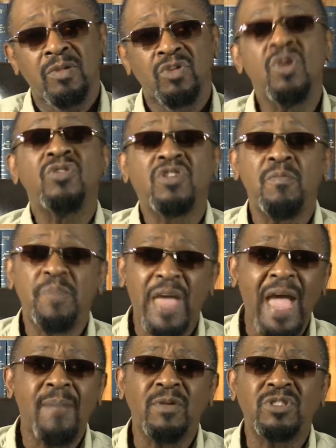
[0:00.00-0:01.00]
You should be
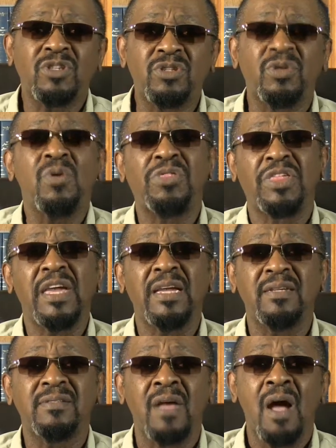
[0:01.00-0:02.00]
able to do
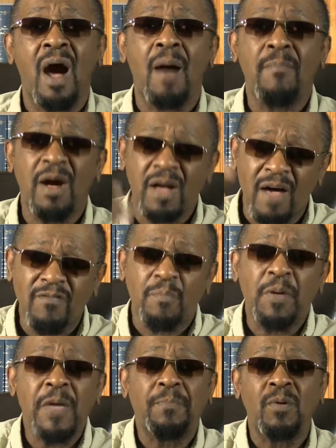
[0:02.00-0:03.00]
things among other
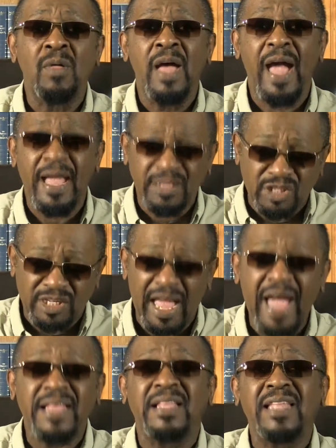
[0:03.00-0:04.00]
people and
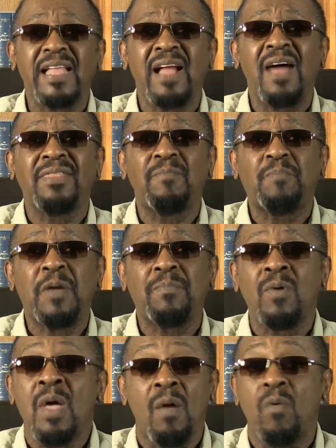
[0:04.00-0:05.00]
stand and let other
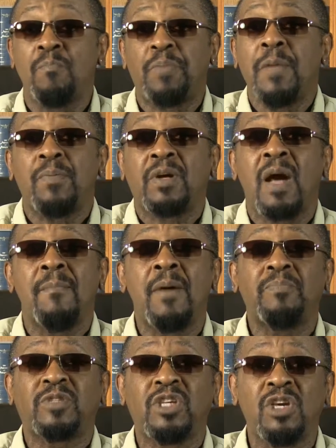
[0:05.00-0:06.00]
people, when people come
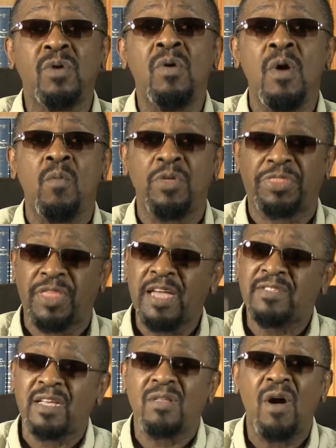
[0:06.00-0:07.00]
up to you with
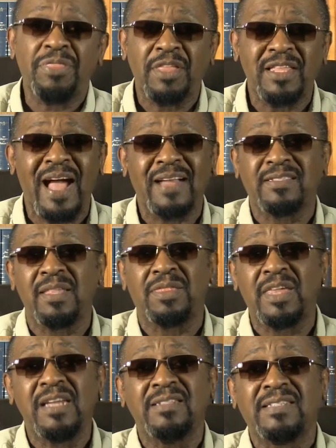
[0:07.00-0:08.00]
things unorthodox and
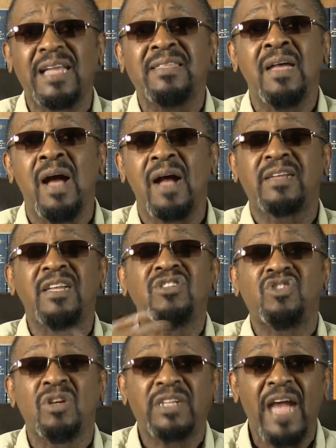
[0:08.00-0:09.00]
things that
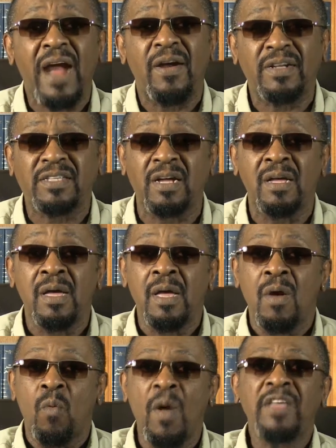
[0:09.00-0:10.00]
against your character,
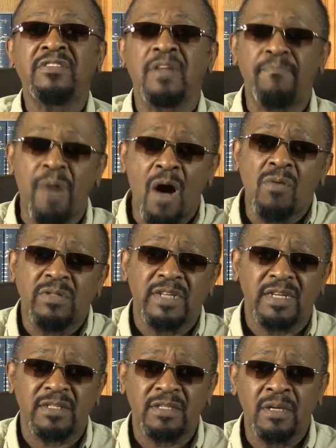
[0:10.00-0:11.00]
where's the
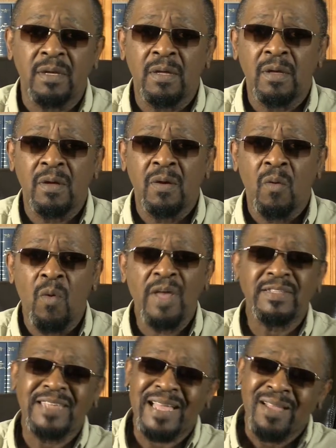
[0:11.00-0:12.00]
boldness?
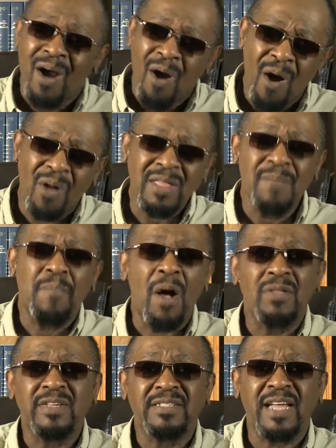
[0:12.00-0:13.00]
Where's that holy
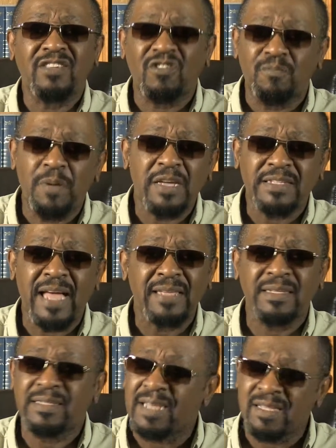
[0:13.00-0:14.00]
boldness that speaks out
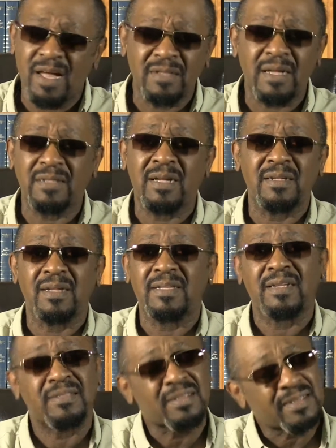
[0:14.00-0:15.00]
and says, no, no, no, no,
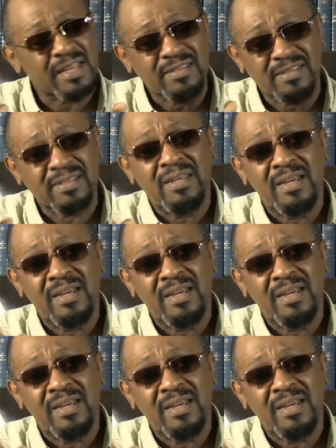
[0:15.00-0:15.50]
that's,